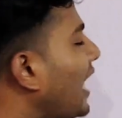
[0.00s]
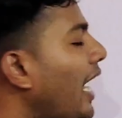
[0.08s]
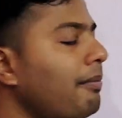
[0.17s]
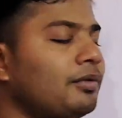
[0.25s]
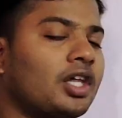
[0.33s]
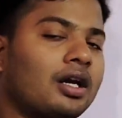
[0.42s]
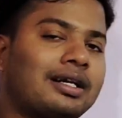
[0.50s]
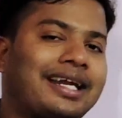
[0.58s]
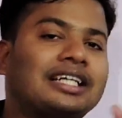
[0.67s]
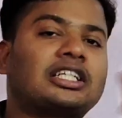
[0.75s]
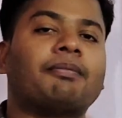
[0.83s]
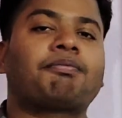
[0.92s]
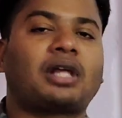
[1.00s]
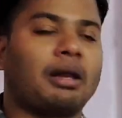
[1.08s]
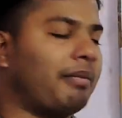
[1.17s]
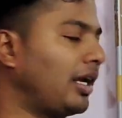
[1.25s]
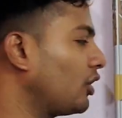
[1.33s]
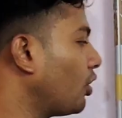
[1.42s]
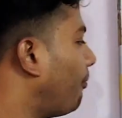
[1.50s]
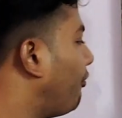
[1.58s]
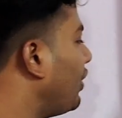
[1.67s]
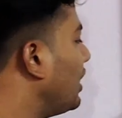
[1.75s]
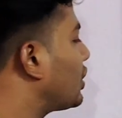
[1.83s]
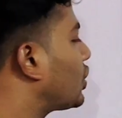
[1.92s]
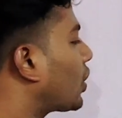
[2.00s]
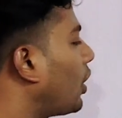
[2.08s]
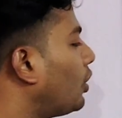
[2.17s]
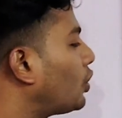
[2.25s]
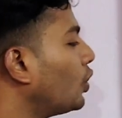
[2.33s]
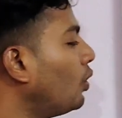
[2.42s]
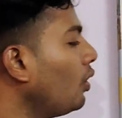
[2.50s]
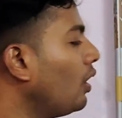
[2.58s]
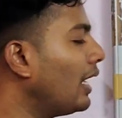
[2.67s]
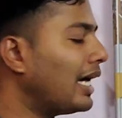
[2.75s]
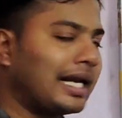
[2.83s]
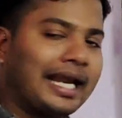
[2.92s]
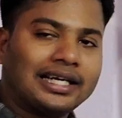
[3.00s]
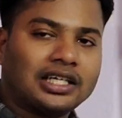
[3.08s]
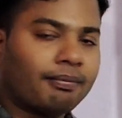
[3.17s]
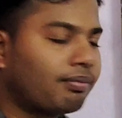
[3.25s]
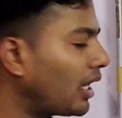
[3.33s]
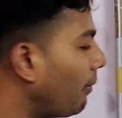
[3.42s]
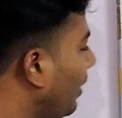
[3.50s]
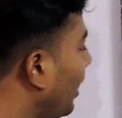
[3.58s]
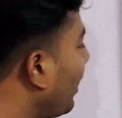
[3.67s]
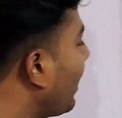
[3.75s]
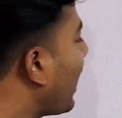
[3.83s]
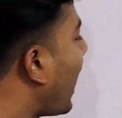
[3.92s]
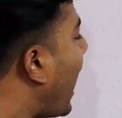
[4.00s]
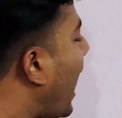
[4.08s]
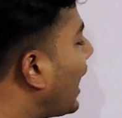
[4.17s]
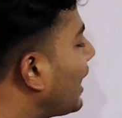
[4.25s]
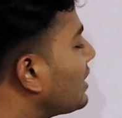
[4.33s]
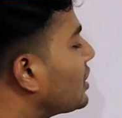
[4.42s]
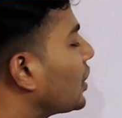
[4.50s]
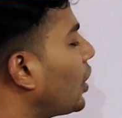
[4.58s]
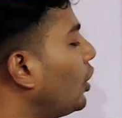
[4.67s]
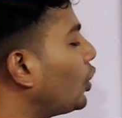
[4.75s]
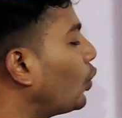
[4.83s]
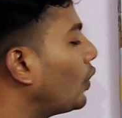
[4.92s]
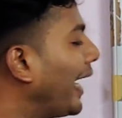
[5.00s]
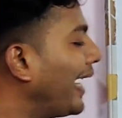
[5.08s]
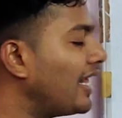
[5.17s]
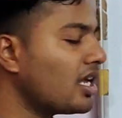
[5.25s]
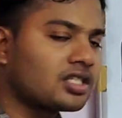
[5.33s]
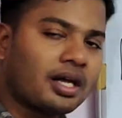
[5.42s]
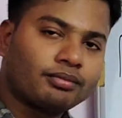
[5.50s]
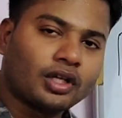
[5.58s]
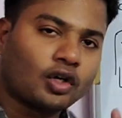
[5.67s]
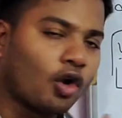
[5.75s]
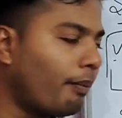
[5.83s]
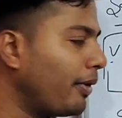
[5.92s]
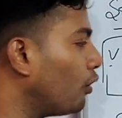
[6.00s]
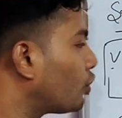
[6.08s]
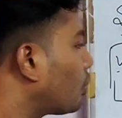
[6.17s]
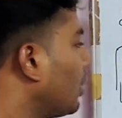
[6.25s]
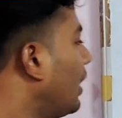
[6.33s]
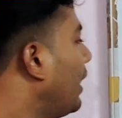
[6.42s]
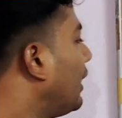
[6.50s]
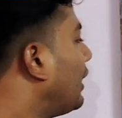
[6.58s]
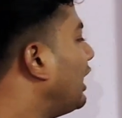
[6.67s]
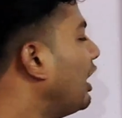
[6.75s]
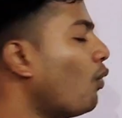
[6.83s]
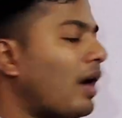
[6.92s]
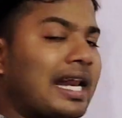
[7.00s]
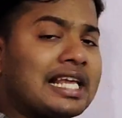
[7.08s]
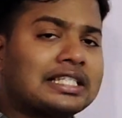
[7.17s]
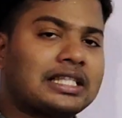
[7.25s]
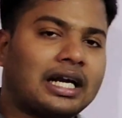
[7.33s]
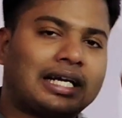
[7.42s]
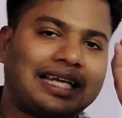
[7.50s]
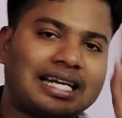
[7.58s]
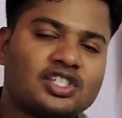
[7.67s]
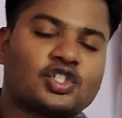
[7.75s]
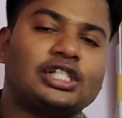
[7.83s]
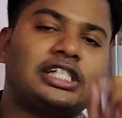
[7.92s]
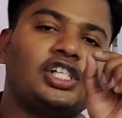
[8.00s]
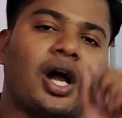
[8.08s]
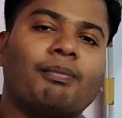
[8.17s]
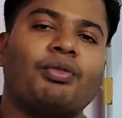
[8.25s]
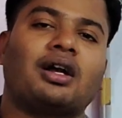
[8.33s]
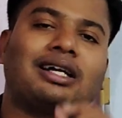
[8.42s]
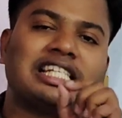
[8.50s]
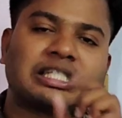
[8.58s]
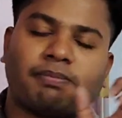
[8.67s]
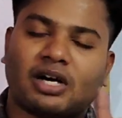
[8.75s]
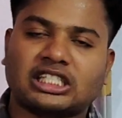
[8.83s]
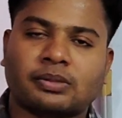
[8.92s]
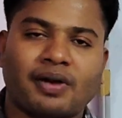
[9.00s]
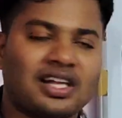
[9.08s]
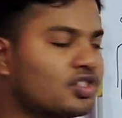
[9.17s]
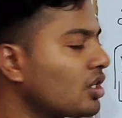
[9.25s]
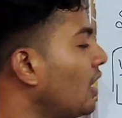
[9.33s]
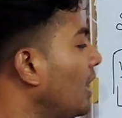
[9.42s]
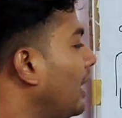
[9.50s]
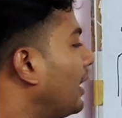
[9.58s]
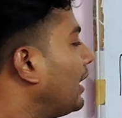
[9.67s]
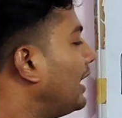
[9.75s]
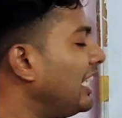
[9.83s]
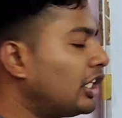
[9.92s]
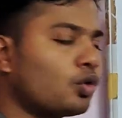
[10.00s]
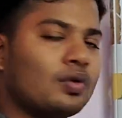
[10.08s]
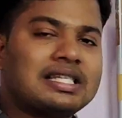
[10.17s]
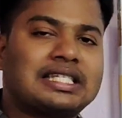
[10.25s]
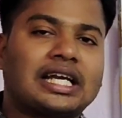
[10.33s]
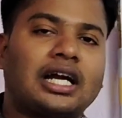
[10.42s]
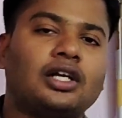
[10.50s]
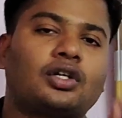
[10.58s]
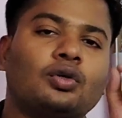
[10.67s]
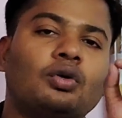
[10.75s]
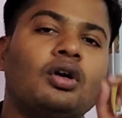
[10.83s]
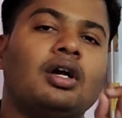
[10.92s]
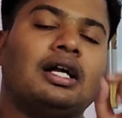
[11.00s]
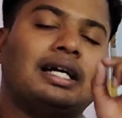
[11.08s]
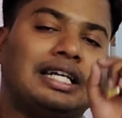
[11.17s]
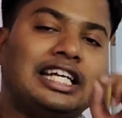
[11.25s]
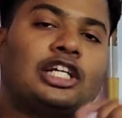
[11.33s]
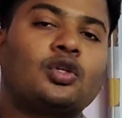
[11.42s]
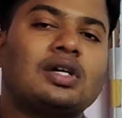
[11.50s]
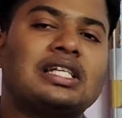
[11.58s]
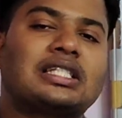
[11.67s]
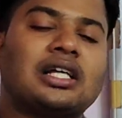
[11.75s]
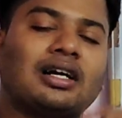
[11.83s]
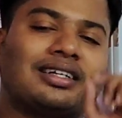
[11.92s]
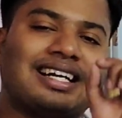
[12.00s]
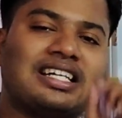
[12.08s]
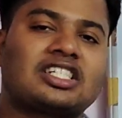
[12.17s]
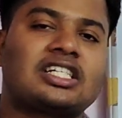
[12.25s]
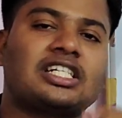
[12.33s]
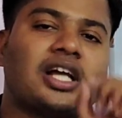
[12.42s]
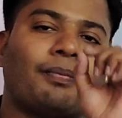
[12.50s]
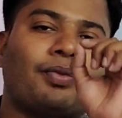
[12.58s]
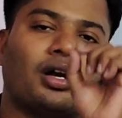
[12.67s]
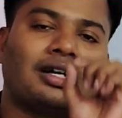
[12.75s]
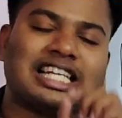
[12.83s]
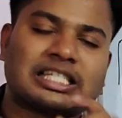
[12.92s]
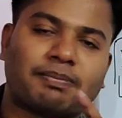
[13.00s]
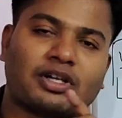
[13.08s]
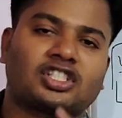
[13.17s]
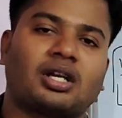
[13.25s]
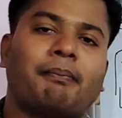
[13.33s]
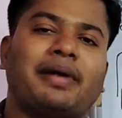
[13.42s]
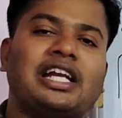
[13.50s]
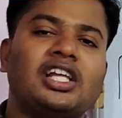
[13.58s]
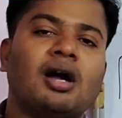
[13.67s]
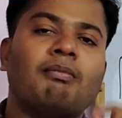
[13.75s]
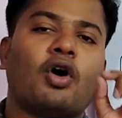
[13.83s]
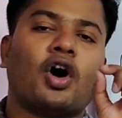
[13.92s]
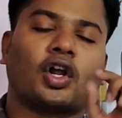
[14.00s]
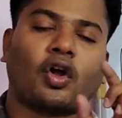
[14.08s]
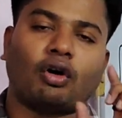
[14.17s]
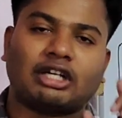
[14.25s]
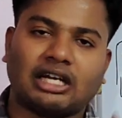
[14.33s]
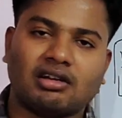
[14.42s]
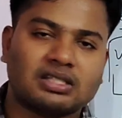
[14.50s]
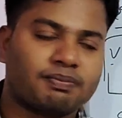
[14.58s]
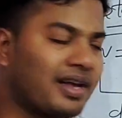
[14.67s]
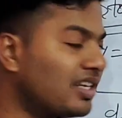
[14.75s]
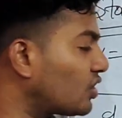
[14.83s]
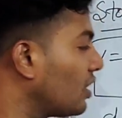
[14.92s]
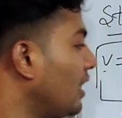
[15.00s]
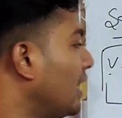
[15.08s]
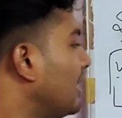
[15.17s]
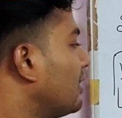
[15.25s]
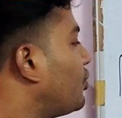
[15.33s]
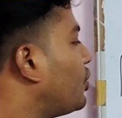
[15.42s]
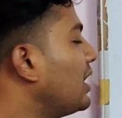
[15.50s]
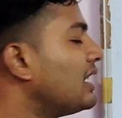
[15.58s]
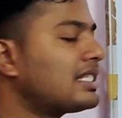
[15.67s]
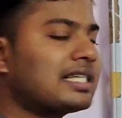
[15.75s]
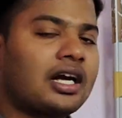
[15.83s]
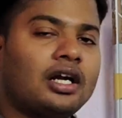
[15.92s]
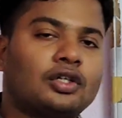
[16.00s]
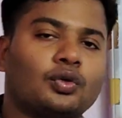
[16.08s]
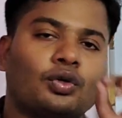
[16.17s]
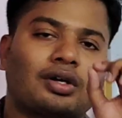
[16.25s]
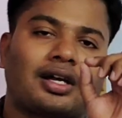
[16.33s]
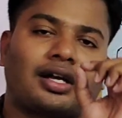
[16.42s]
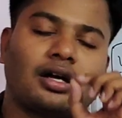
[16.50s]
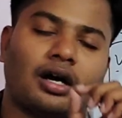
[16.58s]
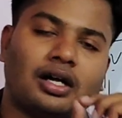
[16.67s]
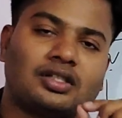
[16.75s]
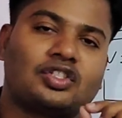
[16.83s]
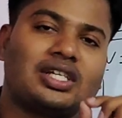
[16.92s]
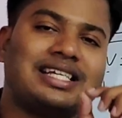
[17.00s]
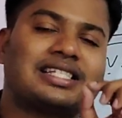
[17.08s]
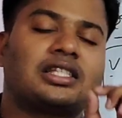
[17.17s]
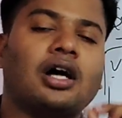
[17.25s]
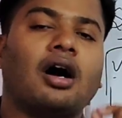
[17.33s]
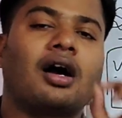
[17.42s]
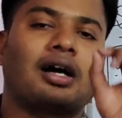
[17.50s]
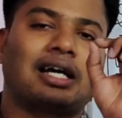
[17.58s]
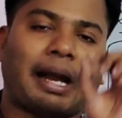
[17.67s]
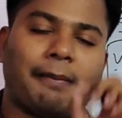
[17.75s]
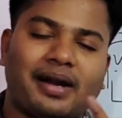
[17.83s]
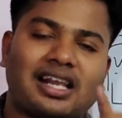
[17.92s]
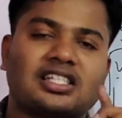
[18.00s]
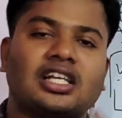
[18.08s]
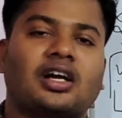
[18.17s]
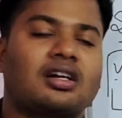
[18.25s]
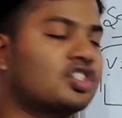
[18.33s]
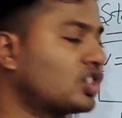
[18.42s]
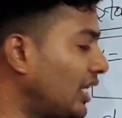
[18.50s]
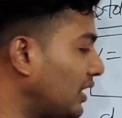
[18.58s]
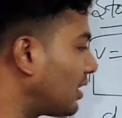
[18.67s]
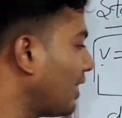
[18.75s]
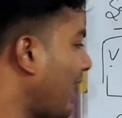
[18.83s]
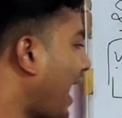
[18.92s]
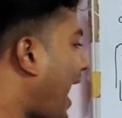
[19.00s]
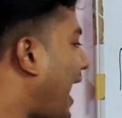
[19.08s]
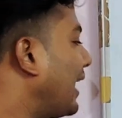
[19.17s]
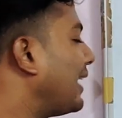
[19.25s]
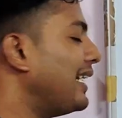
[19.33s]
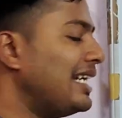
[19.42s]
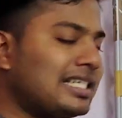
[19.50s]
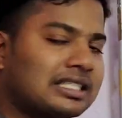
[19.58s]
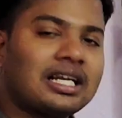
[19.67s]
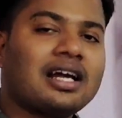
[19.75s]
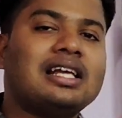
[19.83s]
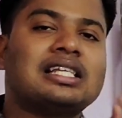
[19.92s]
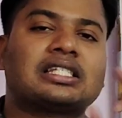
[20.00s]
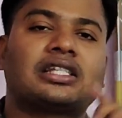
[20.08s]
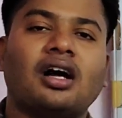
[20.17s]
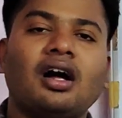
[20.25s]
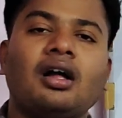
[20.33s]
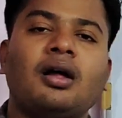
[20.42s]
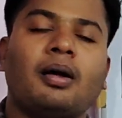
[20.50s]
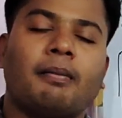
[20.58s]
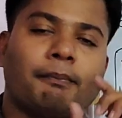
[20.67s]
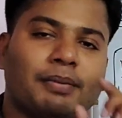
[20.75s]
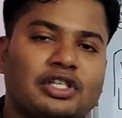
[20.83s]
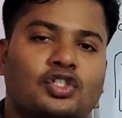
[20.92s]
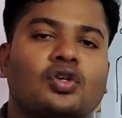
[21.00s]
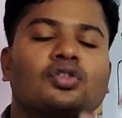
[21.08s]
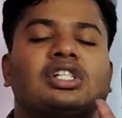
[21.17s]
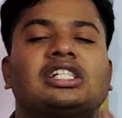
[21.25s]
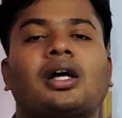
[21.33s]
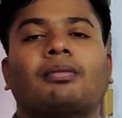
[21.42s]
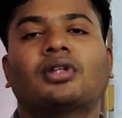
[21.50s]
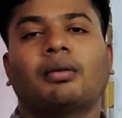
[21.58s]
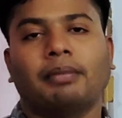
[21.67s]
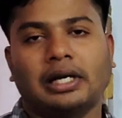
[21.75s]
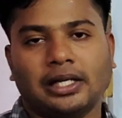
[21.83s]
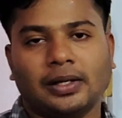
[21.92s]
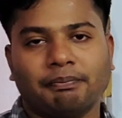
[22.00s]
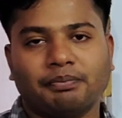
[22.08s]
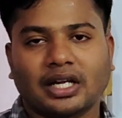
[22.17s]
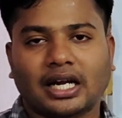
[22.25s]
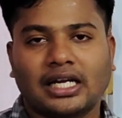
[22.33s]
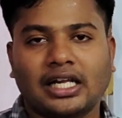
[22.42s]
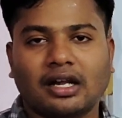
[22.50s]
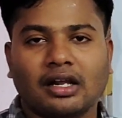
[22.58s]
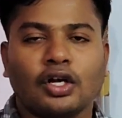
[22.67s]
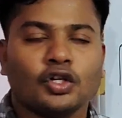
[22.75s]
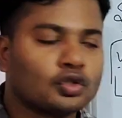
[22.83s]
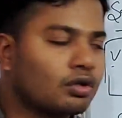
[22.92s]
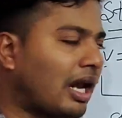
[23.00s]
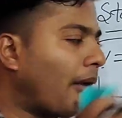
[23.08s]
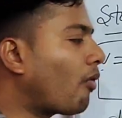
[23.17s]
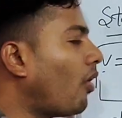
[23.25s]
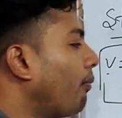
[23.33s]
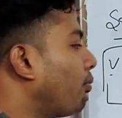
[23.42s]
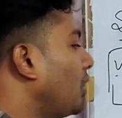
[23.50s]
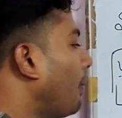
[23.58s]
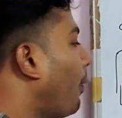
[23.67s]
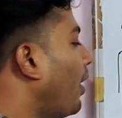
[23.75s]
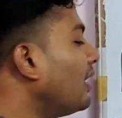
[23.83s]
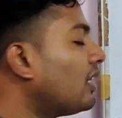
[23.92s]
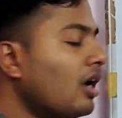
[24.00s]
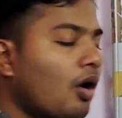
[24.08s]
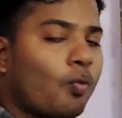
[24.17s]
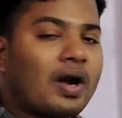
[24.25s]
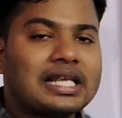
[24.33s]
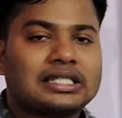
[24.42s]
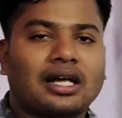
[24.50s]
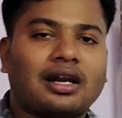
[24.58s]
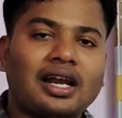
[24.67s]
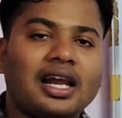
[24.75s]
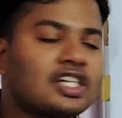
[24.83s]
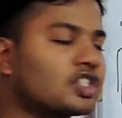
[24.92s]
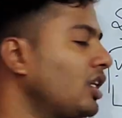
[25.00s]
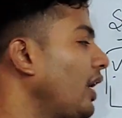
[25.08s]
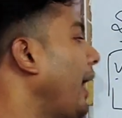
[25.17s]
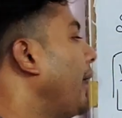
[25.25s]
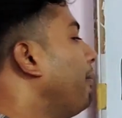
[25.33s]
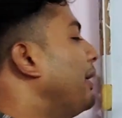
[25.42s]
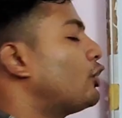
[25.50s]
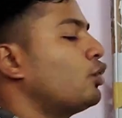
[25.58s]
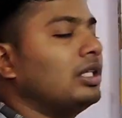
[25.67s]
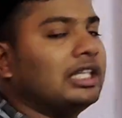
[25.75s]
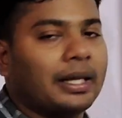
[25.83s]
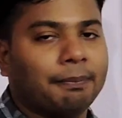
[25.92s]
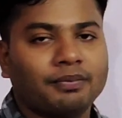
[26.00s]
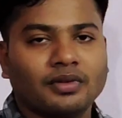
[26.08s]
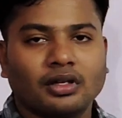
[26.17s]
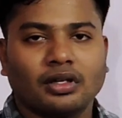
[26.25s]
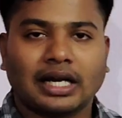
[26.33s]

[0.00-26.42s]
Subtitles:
derives the rate of creaming. So, V is equal to rate of creaming, R is equal to radius of the globules, D1 is the density of the dispersed phase, D2 is equal to D2 is the density of the dispersion medium or continuous phase, G is equal to G is the gravitational constant, and eta is the viscosity of the medium. Clear? So now come to the point. What is the relation in between them?